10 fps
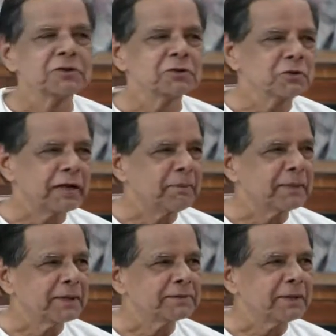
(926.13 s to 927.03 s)
So that
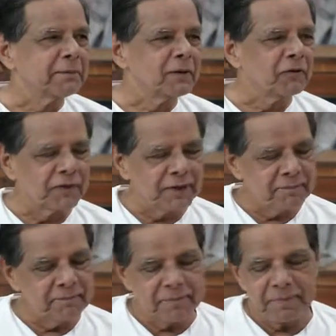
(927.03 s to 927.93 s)
becomes a bit of
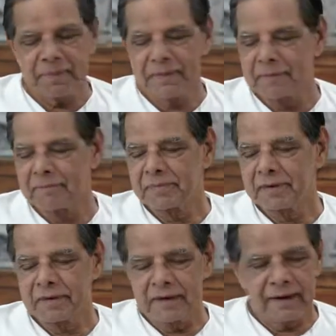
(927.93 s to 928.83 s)
a
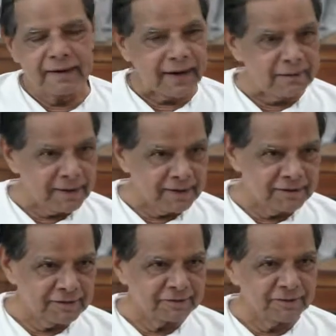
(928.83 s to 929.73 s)
dilemma
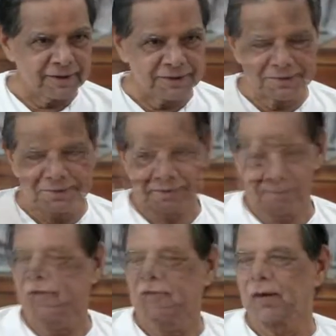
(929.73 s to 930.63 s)
for us.
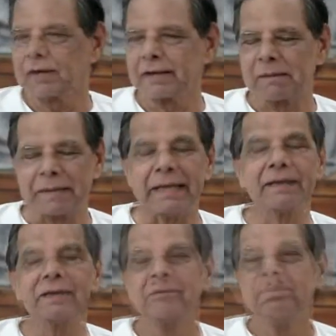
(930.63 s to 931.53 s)
What does it
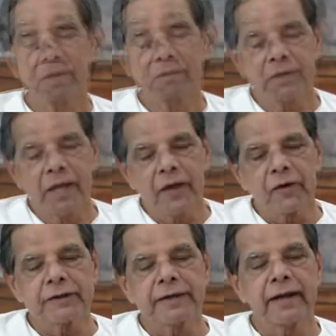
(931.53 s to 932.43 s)
mean?
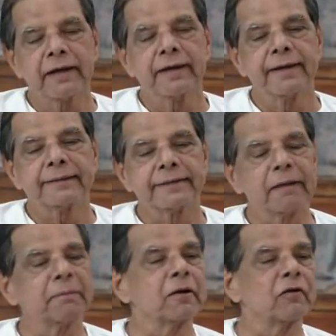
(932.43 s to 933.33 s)
Everything is
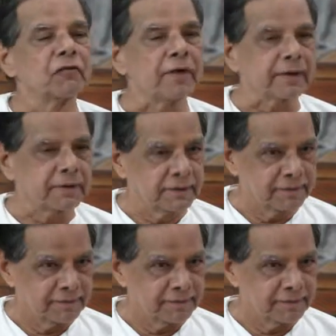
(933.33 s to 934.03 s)
statement of fact.